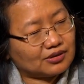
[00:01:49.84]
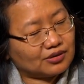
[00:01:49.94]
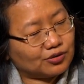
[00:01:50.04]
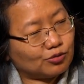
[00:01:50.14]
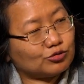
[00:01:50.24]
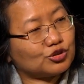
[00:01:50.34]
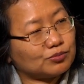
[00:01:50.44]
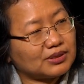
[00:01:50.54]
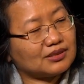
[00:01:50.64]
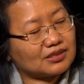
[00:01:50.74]
grown to
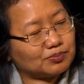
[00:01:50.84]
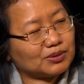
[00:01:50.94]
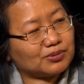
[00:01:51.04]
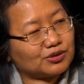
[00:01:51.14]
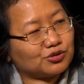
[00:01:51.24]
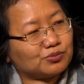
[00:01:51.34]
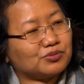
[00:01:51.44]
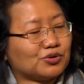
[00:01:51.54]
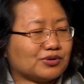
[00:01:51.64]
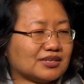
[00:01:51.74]
be this people group
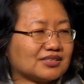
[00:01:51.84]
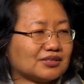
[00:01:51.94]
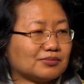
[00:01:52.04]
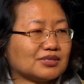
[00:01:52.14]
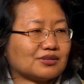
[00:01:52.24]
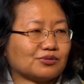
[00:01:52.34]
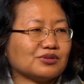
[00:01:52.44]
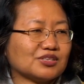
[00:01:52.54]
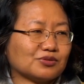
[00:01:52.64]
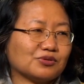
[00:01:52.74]
known as the Mizo.
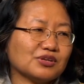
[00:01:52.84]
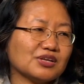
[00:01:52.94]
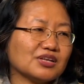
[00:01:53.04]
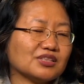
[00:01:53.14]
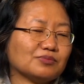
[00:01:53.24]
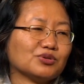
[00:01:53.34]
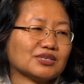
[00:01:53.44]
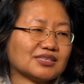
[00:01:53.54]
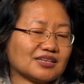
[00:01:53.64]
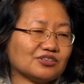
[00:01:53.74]
So the book
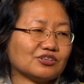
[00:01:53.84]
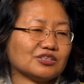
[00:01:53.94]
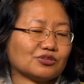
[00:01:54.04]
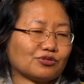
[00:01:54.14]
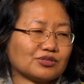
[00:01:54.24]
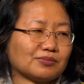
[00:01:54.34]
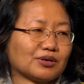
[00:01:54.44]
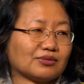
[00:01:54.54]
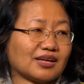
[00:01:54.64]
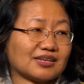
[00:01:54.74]
essentially talks
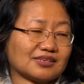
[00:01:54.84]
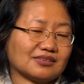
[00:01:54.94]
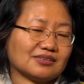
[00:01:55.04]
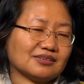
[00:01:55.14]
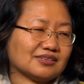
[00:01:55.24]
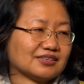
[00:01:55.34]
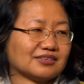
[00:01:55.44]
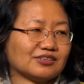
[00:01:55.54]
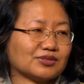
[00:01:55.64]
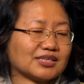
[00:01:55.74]
about that and
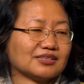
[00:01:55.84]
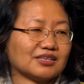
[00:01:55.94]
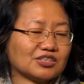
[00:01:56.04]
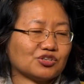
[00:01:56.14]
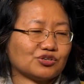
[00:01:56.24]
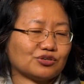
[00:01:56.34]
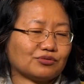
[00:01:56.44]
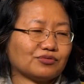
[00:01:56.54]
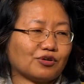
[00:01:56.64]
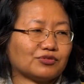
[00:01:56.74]
looks at the history
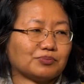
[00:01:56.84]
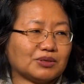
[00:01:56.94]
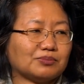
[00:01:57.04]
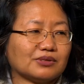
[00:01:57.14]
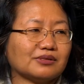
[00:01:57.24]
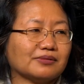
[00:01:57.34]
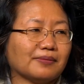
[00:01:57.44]
of the people.